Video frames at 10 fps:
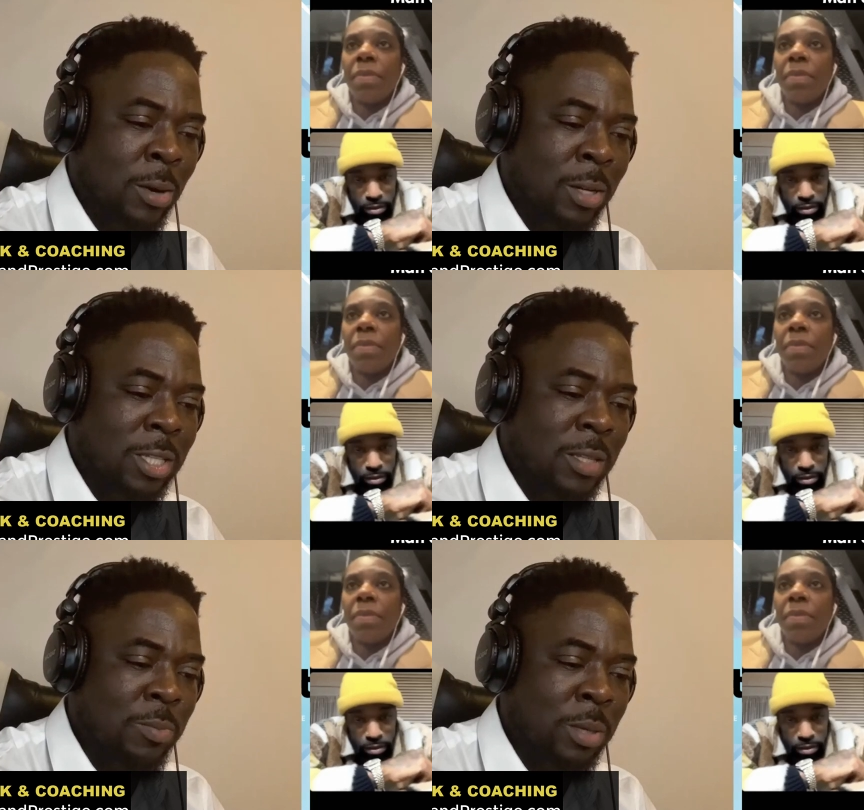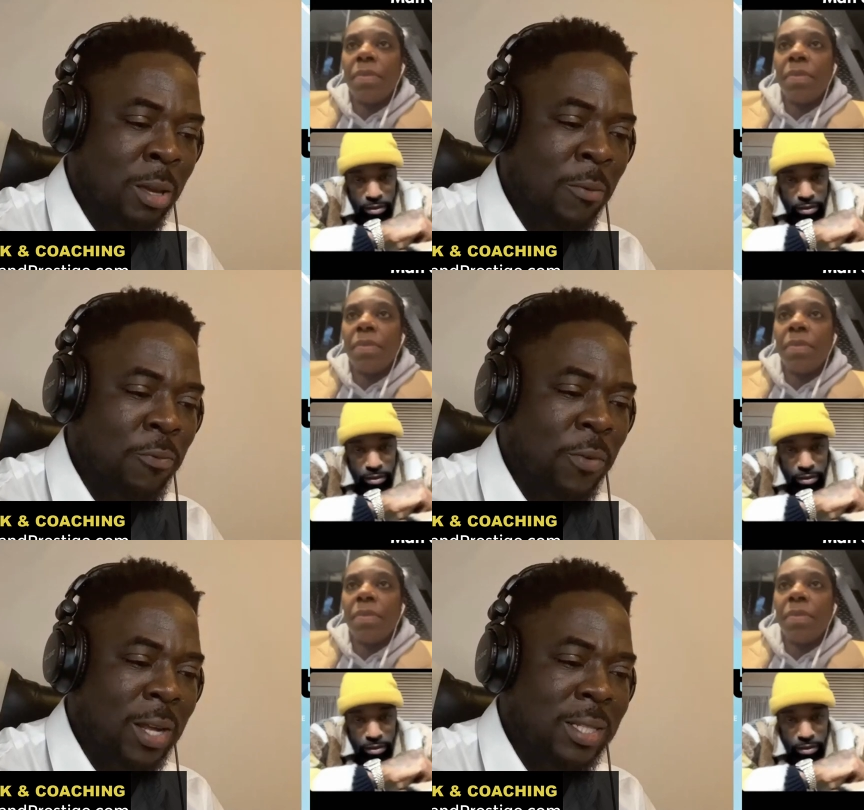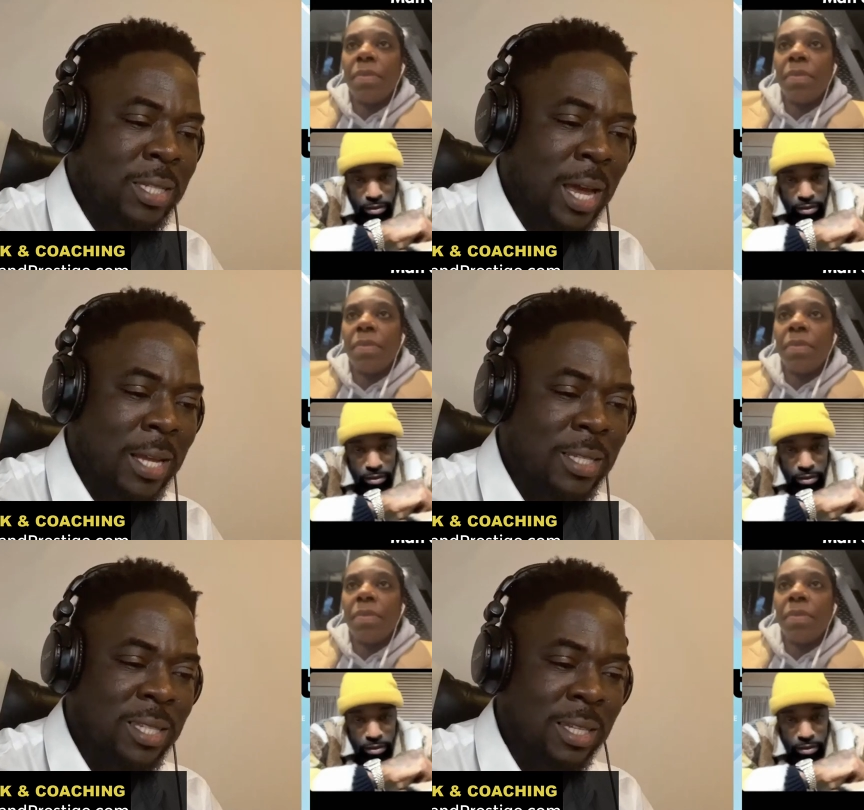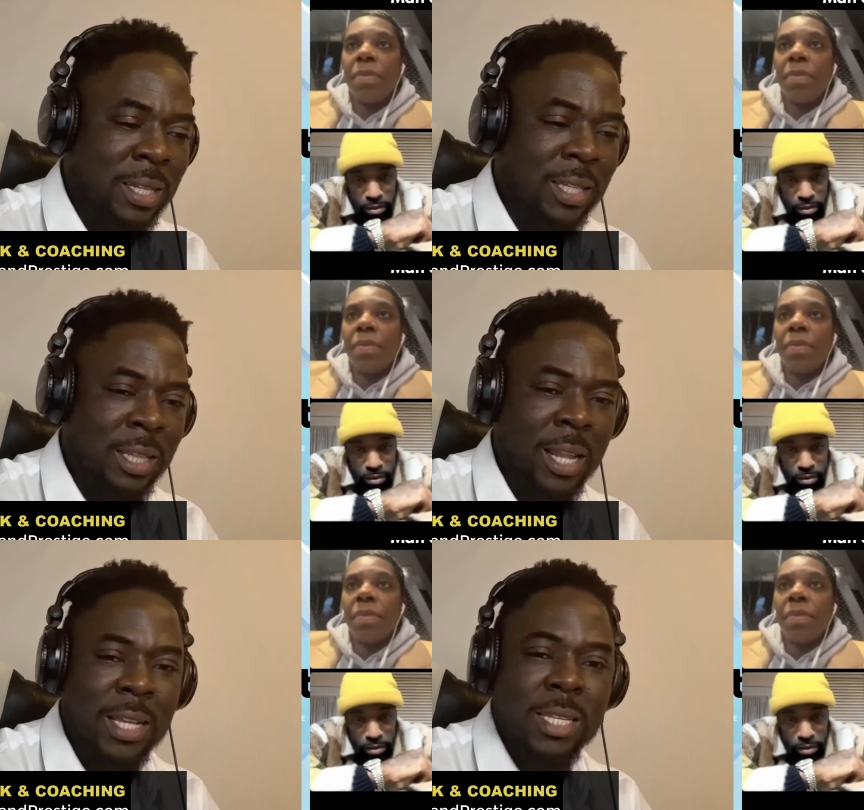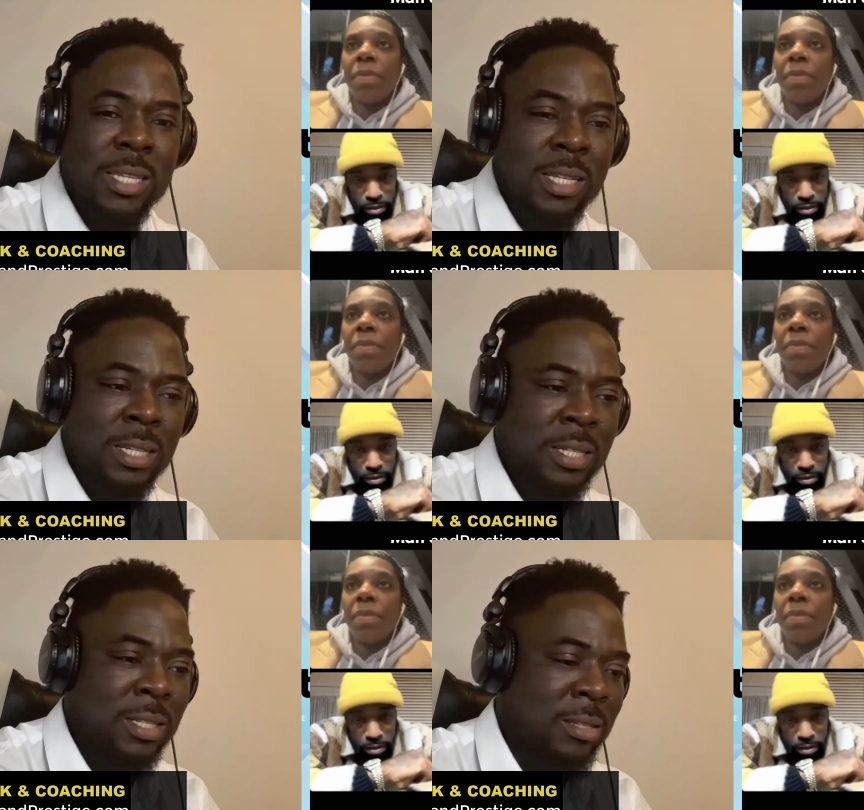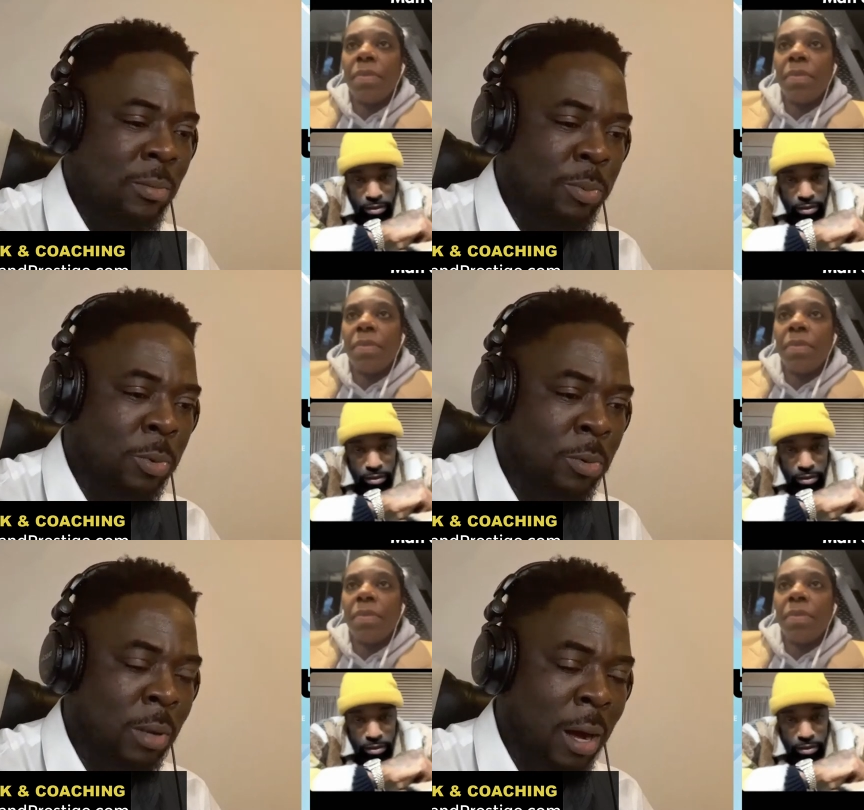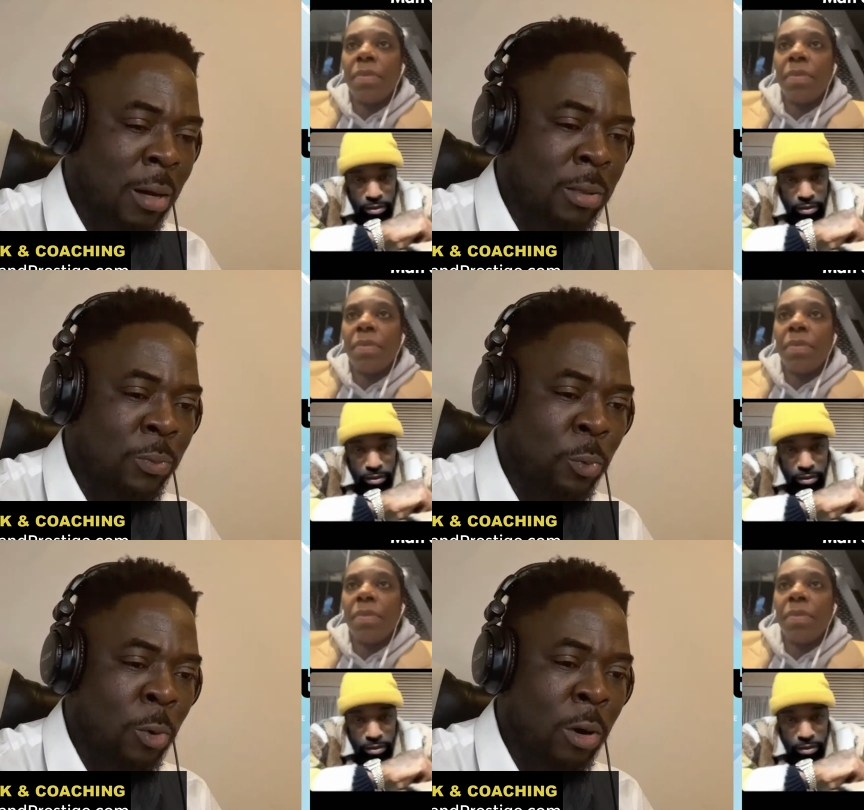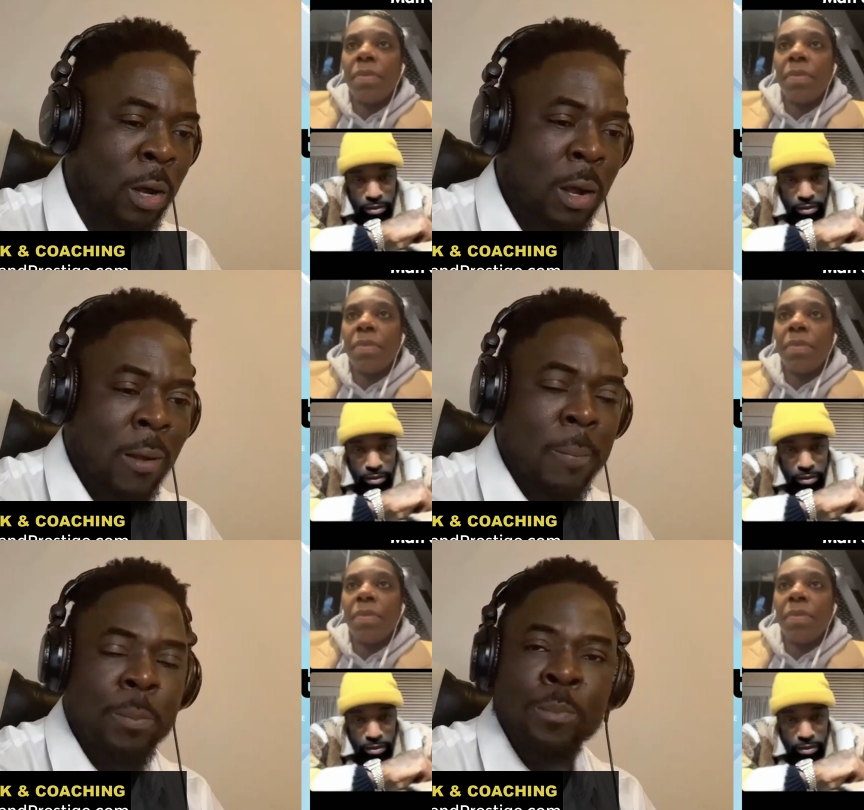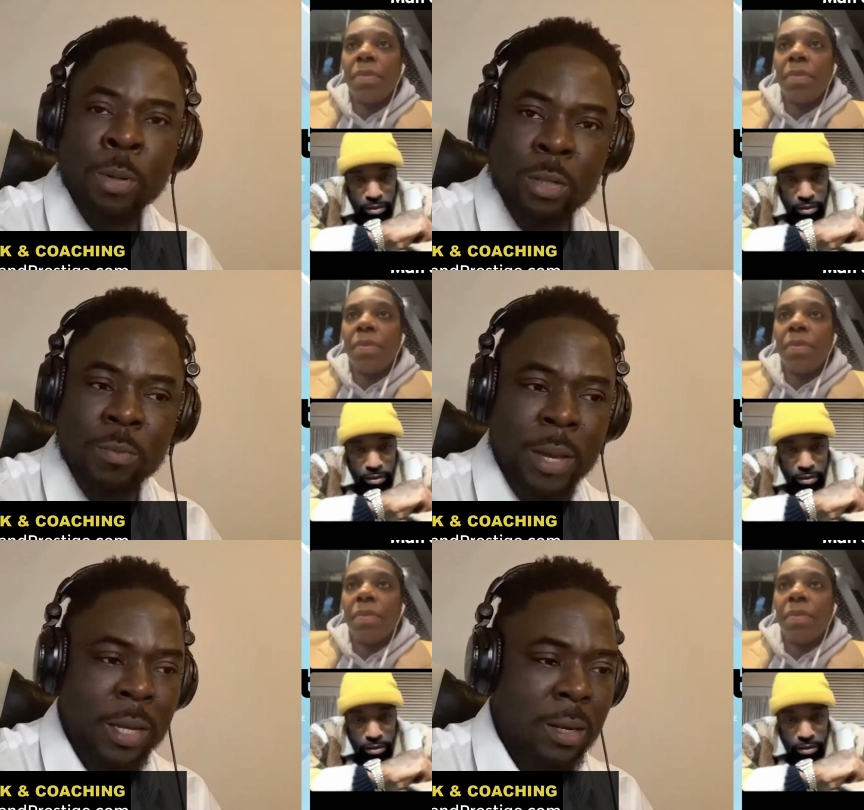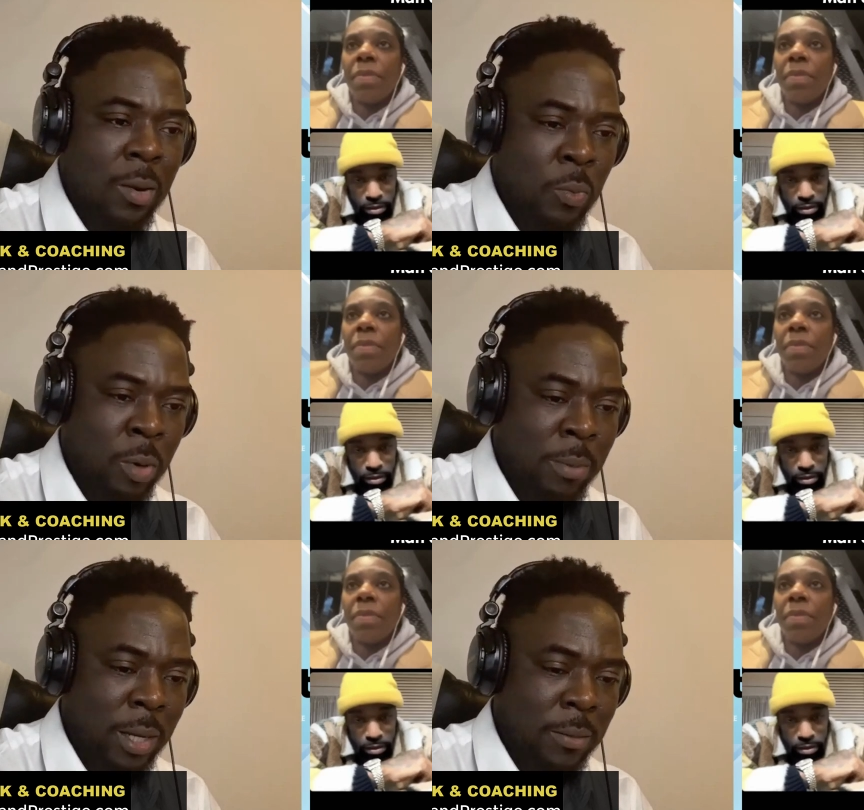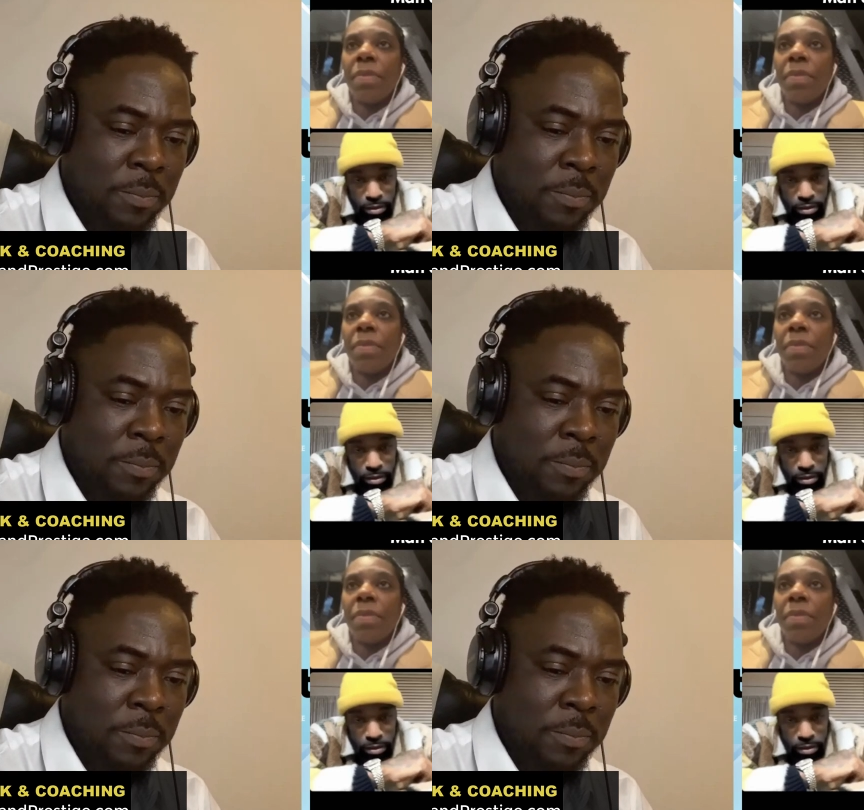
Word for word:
Speaker 1: to be a fantastic lesson to pull out for both men and women.